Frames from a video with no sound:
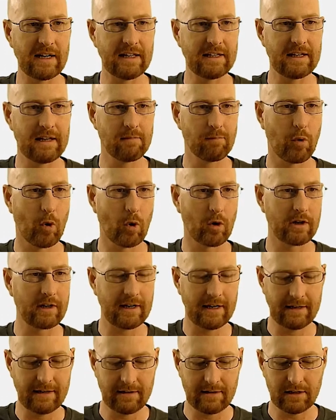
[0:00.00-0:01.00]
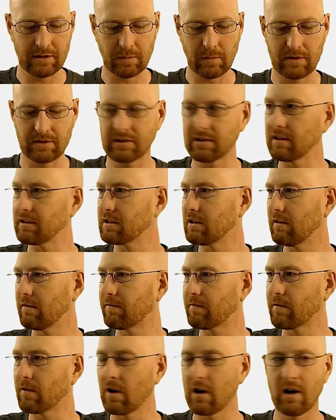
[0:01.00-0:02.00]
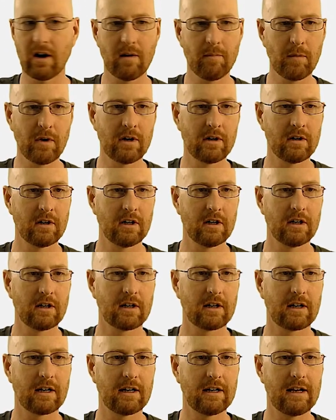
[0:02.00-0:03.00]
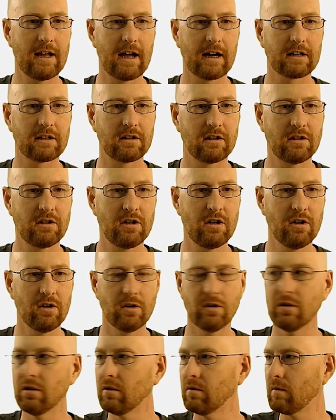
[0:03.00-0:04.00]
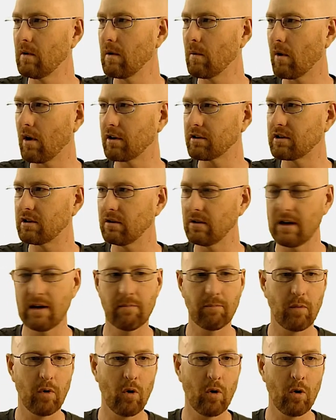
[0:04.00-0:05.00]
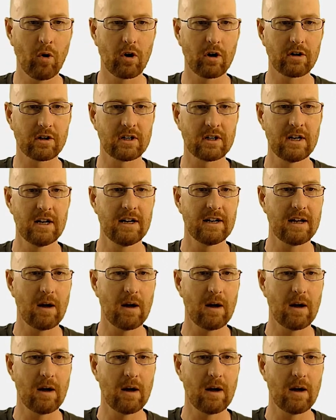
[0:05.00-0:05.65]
we need to import it into this one. So let's go from connect to, we want to import.